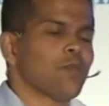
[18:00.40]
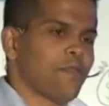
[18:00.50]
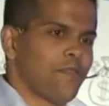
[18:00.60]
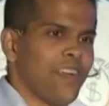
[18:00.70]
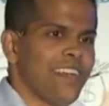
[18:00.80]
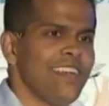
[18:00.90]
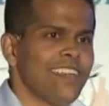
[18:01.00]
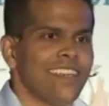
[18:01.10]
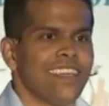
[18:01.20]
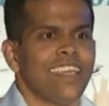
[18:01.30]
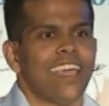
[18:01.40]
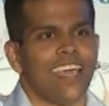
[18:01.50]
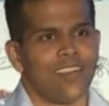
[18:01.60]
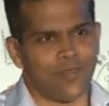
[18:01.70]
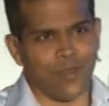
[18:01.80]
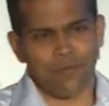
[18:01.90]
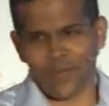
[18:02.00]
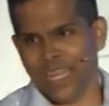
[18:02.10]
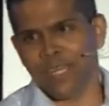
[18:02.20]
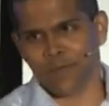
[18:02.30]
my friend and
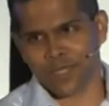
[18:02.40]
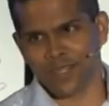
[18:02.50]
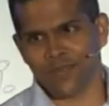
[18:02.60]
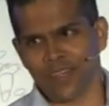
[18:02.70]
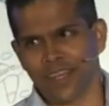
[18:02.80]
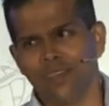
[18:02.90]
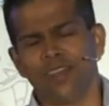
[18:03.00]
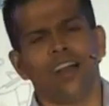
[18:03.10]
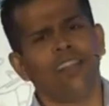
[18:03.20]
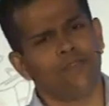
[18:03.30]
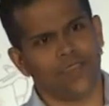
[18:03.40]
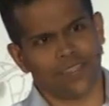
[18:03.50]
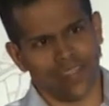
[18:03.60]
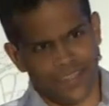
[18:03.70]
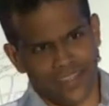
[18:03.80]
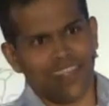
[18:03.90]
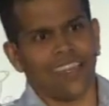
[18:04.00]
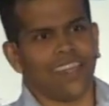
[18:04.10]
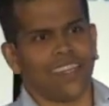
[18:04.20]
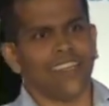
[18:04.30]
rip 80% of it out. I'll fix it in
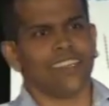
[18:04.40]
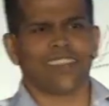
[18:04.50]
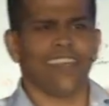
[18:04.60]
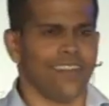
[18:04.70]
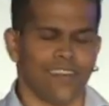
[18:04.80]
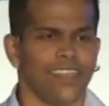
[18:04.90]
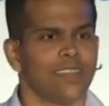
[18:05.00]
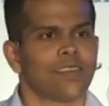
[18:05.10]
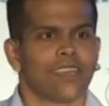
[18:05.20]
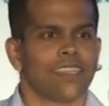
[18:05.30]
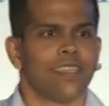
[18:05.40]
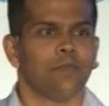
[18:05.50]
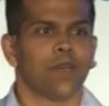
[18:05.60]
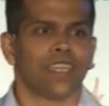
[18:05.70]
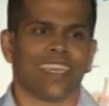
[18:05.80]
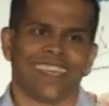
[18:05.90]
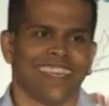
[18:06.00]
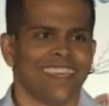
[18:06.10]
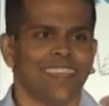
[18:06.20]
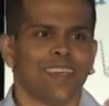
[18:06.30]
90 days. Guaranteed, I'm going to get that money.
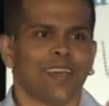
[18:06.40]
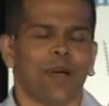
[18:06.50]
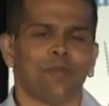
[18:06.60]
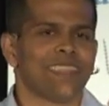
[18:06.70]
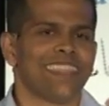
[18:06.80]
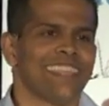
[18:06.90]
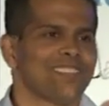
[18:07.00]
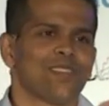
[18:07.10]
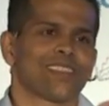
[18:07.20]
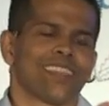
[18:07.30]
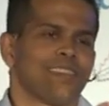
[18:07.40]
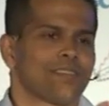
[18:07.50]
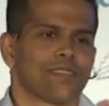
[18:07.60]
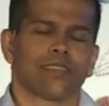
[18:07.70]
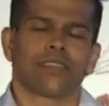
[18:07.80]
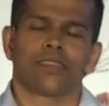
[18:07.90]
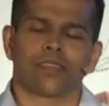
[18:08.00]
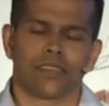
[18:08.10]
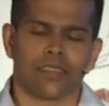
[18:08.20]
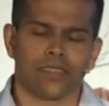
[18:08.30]
I mean, that sort of stuff's
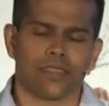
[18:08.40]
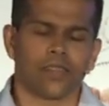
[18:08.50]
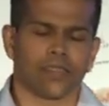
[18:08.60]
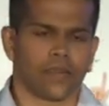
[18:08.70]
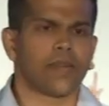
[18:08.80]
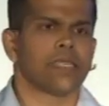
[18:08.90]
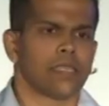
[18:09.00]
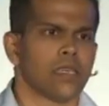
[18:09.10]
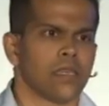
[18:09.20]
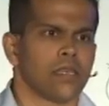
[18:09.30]
just crazy.